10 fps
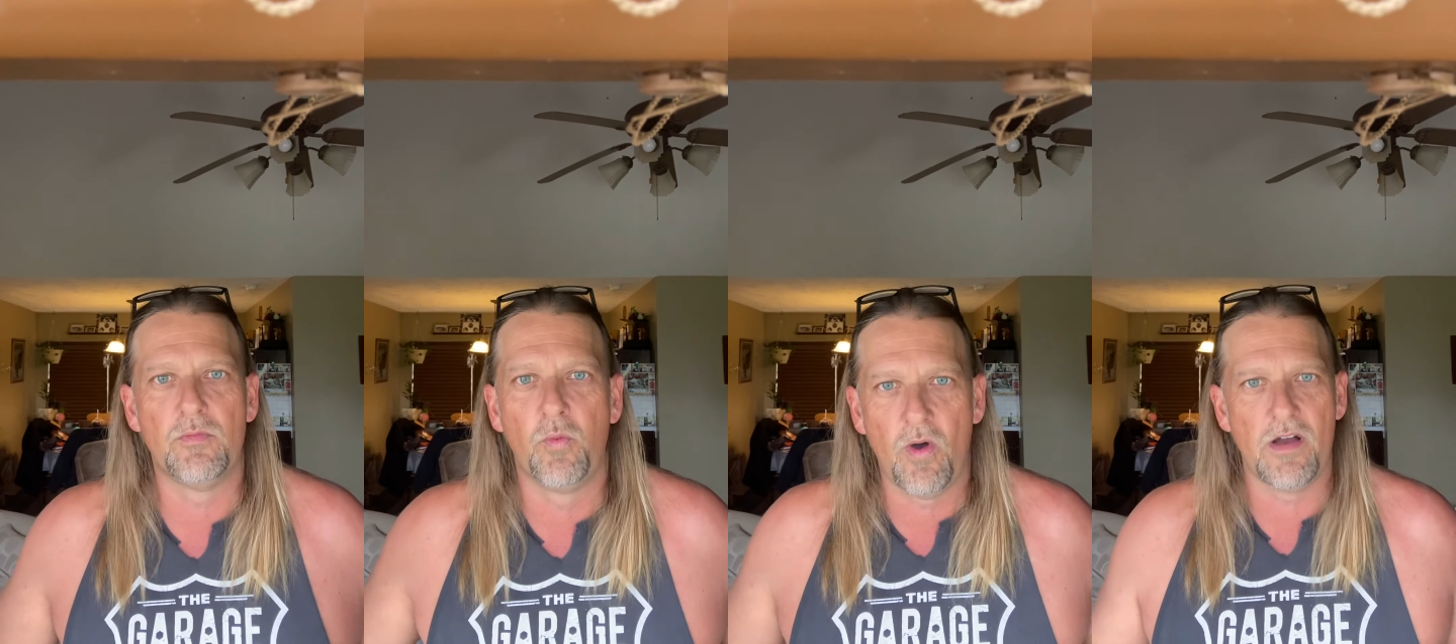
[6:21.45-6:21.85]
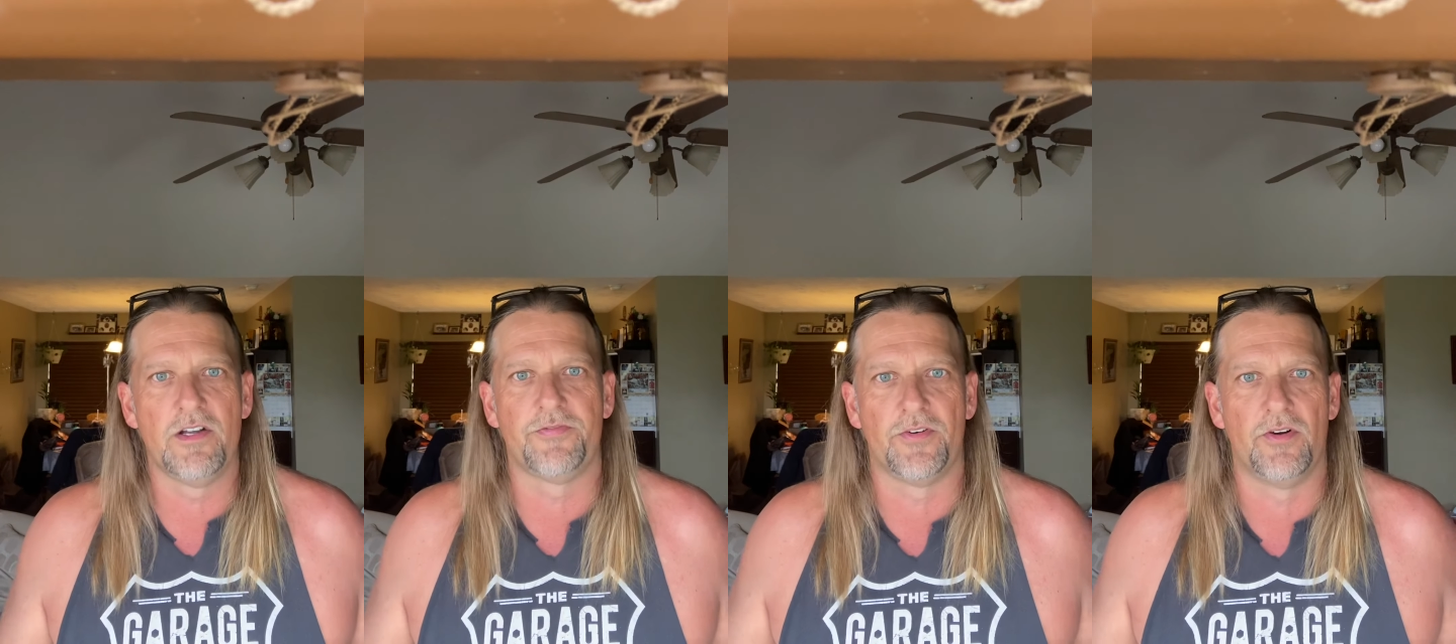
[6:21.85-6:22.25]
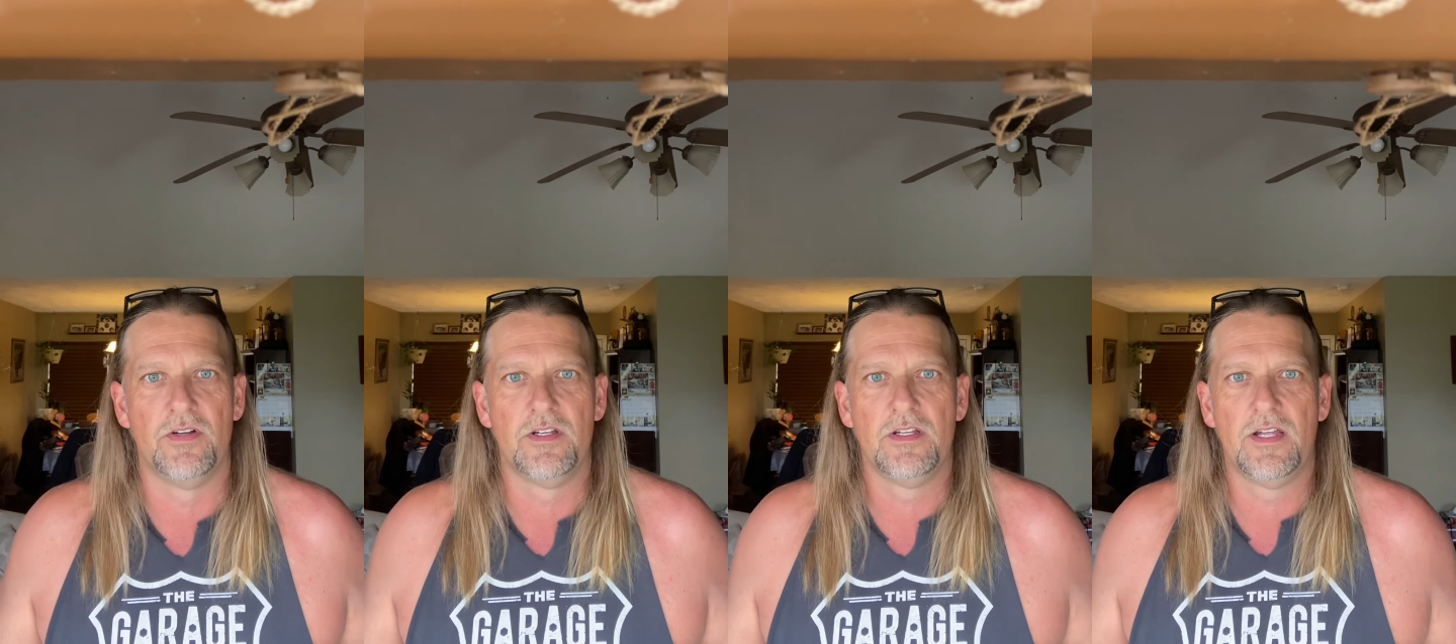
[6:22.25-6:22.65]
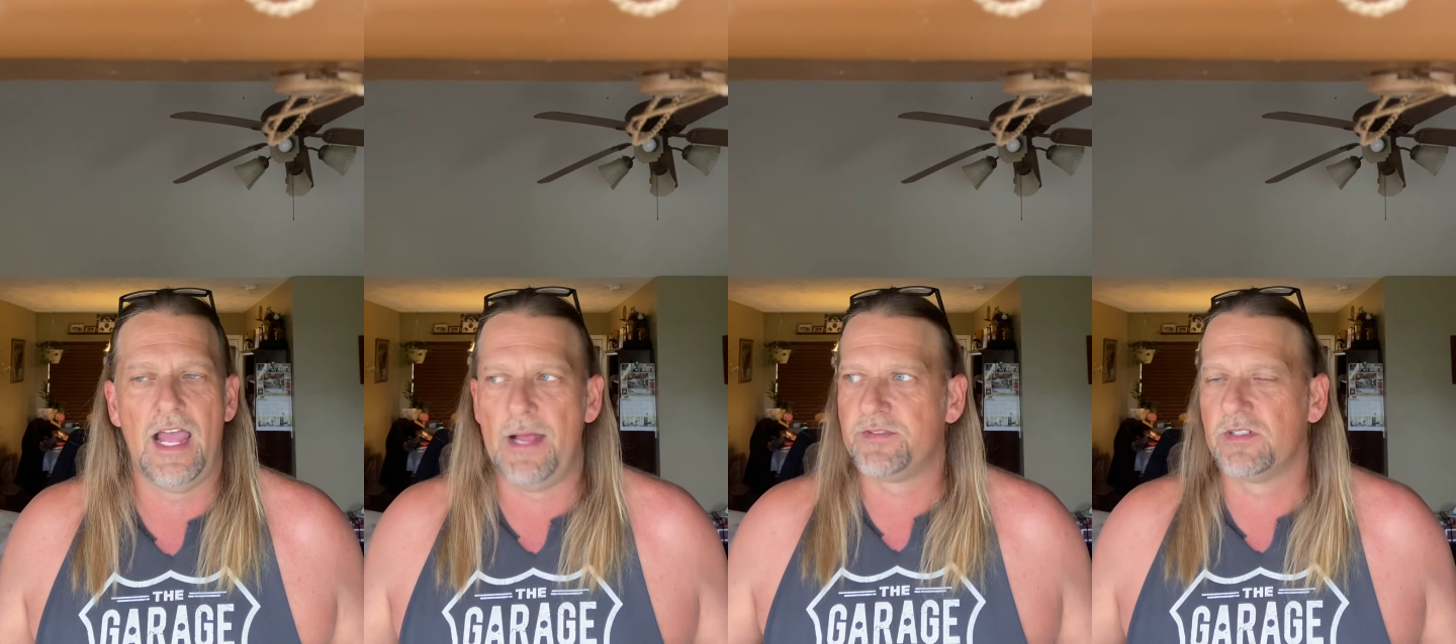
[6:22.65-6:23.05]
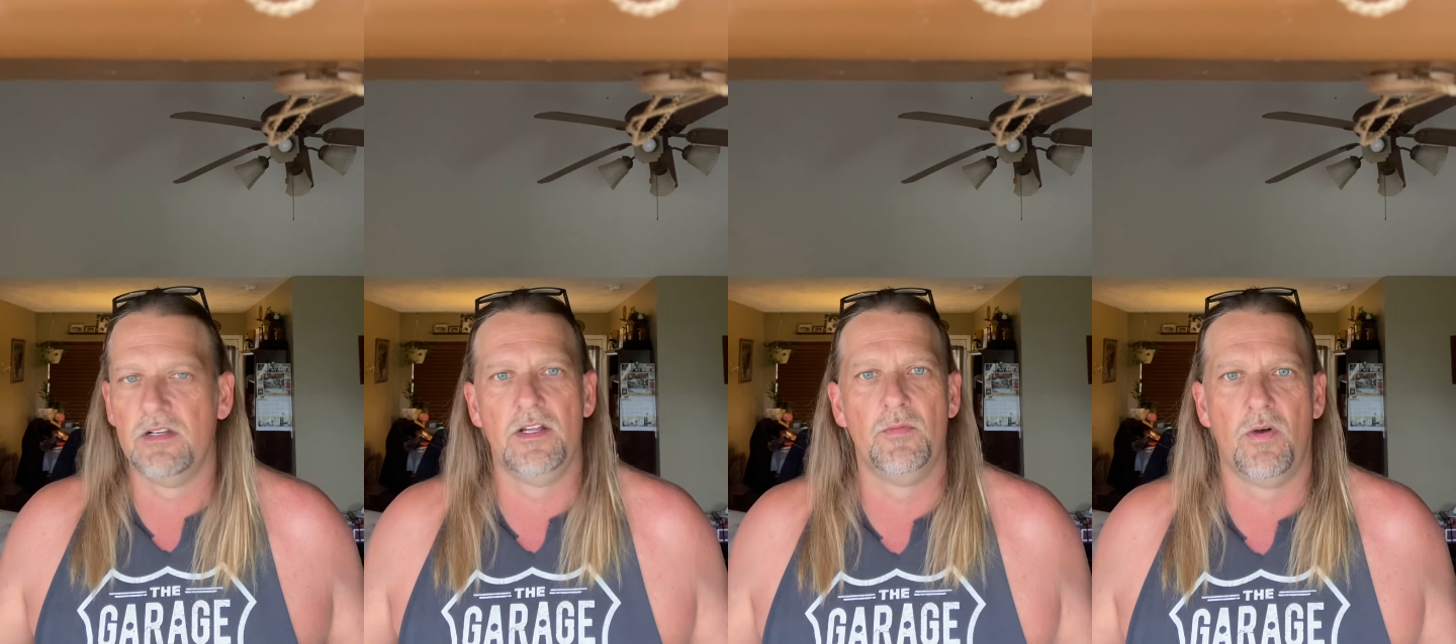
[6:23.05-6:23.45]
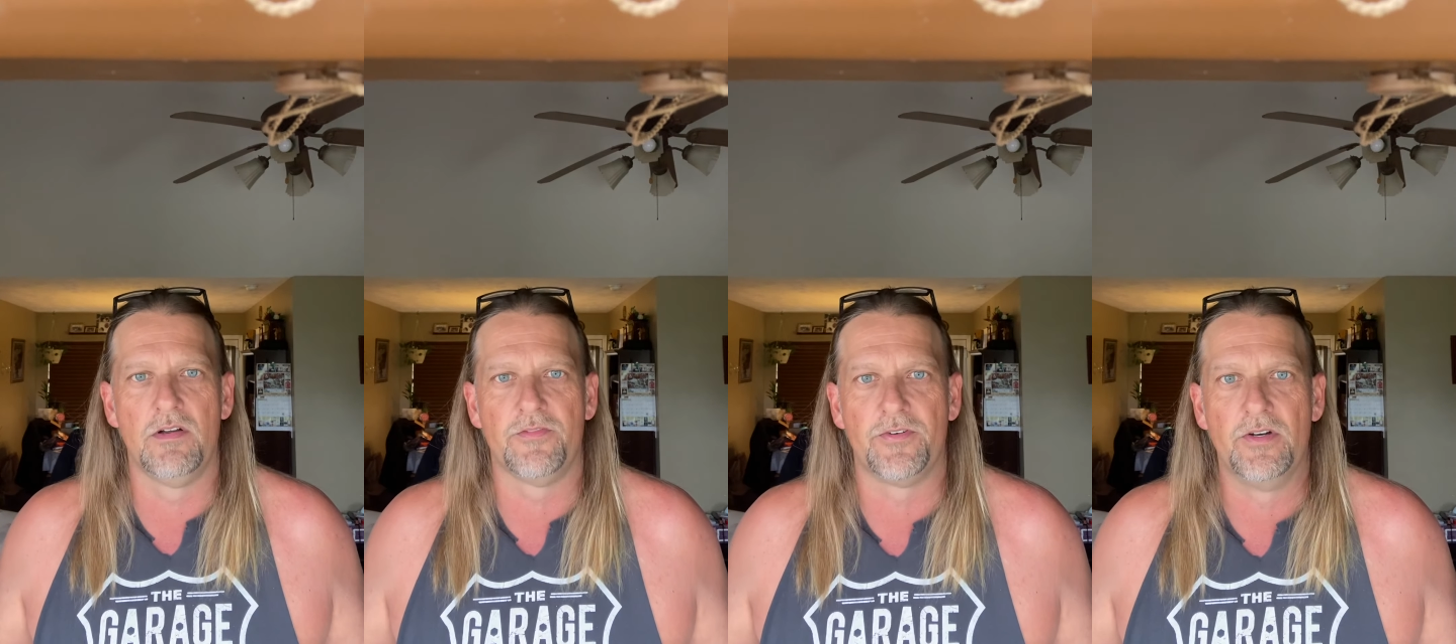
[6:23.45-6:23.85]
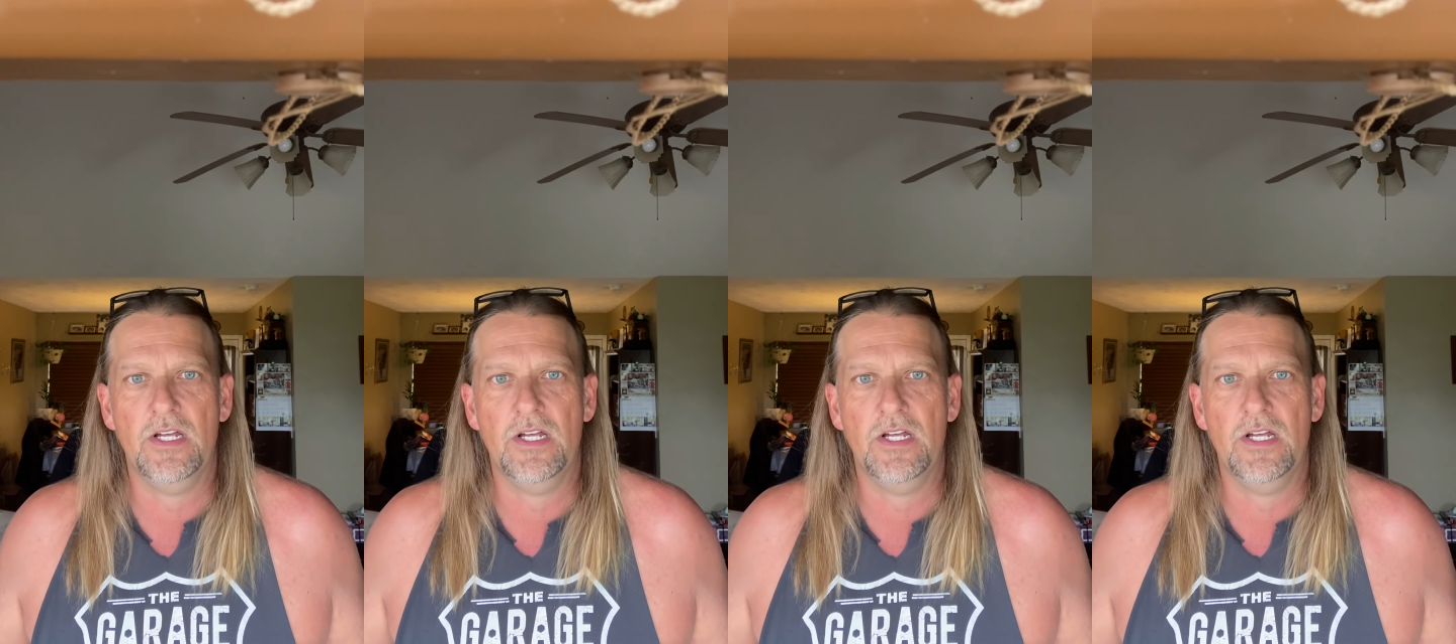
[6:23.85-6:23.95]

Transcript: wonderful, absolutely wonderful.